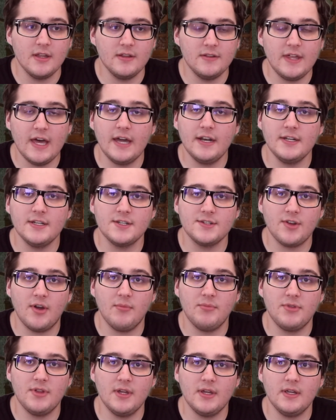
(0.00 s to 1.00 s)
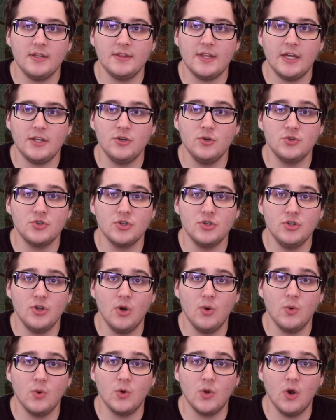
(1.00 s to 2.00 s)
that is something that you should
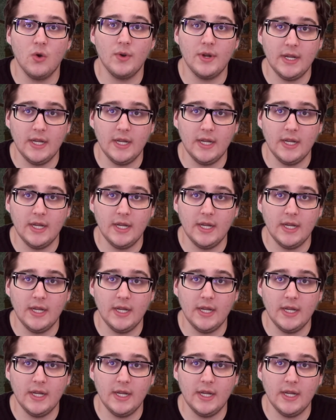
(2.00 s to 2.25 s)
know going